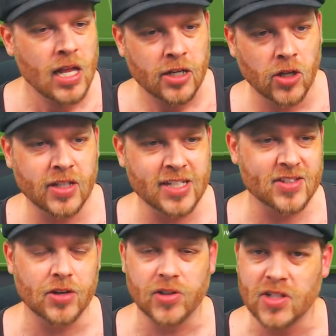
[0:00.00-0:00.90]
not this
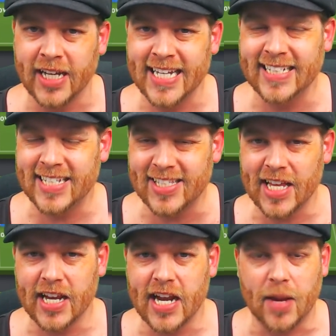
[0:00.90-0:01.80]
series. I need to set
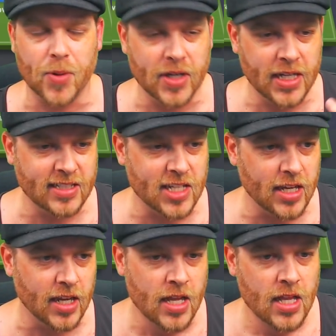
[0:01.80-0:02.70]
it up. I need
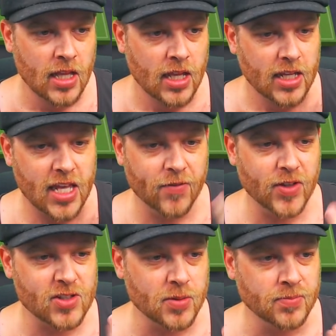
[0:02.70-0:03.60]
to give it
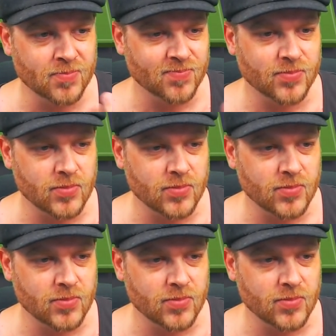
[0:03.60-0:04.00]
some